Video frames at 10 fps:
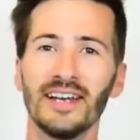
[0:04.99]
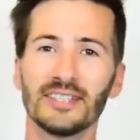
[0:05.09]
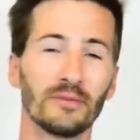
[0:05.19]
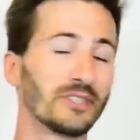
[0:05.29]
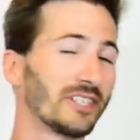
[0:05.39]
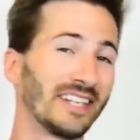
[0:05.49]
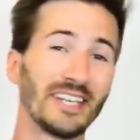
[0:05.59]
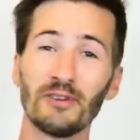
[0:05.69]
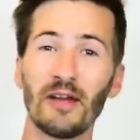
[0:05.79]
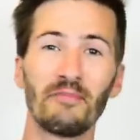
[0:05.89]
So I'm just gonna
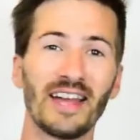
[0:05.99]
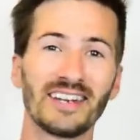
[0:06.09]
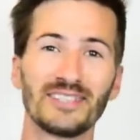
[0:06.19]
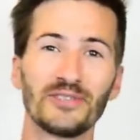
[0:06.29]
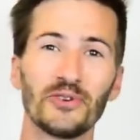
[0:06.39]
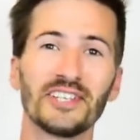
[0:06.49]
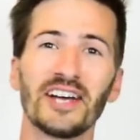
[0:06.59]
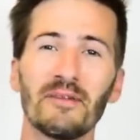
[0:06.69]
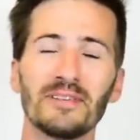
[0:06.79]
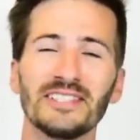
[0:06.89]
get right back into story
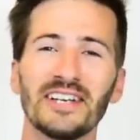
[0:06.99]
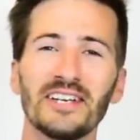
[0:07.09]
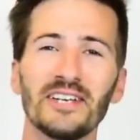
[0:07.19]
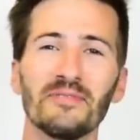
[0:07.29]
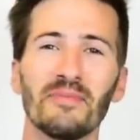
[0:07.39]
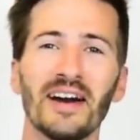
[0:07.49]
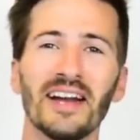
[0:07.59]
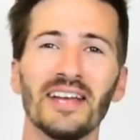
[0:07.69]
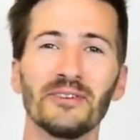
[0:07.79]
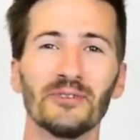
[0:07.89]
time and tell you
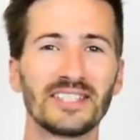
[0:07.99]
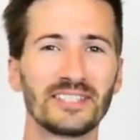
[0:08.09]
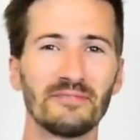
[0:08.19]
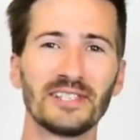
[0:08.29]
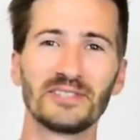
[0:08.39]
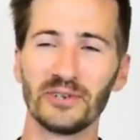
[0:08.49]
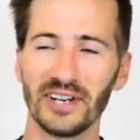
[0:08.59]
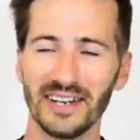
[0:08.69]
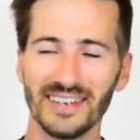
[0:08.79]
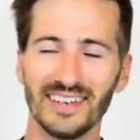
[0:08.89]
my rest of my
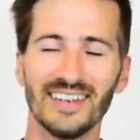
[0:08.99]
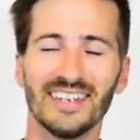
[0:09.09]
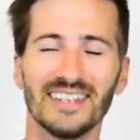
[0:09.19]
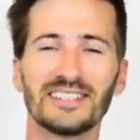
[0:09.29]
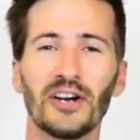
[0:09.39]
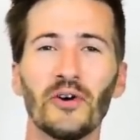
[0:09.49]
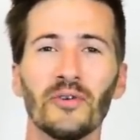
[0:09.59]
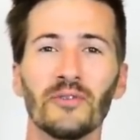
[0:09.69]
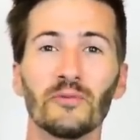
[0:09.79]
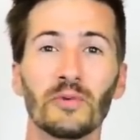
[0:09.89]
story.
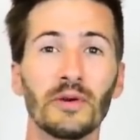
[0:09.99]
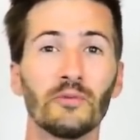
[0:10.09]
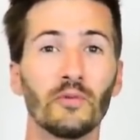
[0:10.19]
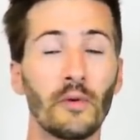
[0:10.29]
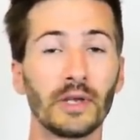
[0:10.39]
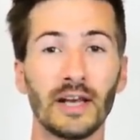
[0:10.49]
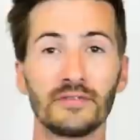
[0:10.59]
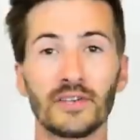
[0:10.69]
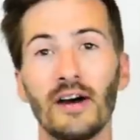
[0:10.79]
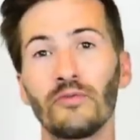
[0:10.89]
So where we
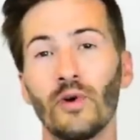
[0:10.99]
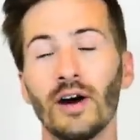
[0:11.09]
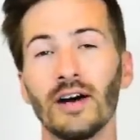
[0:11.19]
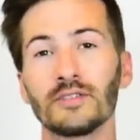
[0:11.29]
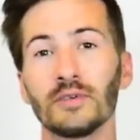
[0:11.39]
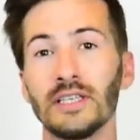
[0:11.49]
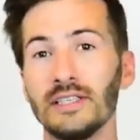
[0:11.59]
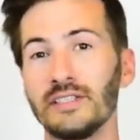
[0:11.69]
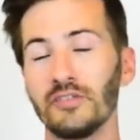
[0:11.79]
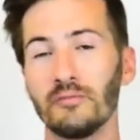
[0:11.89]
left off was with
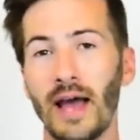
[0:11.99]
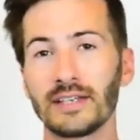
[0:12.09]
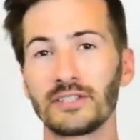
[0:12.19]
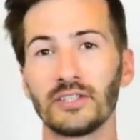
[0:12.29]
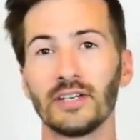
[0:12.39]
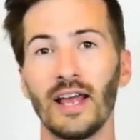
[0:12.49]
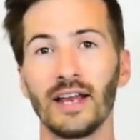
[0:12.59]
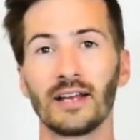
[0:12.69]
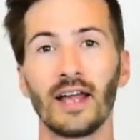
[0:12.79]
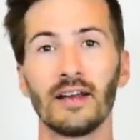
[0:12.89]
ECU Master
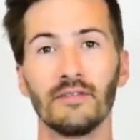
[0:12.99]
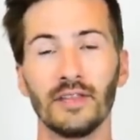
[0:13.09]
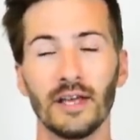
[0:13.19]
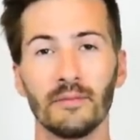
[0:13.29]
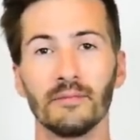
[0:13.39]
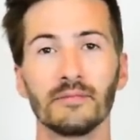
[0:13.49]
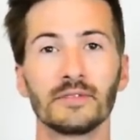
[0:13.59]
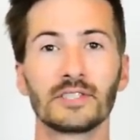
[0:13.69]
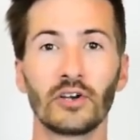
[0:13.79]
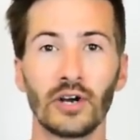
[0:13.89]
and kind of them
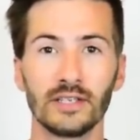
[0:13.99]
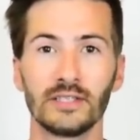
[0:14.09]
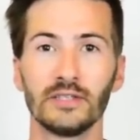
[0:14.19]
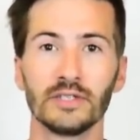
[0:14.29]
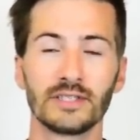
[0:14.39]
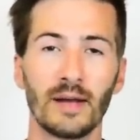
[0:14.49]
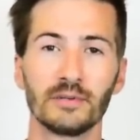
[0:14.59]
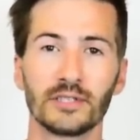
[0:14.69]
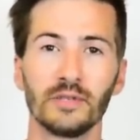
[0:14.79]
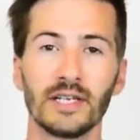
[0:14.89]
starting to
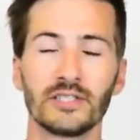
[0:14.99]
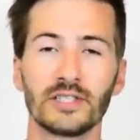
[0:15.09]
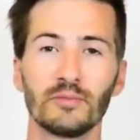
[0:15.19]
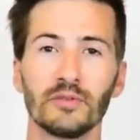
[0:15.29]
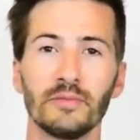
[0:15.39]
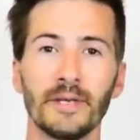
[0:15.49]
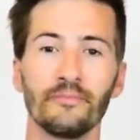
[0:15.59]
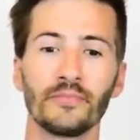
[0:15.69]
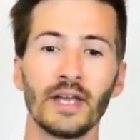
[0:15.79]
establish a relationship with me.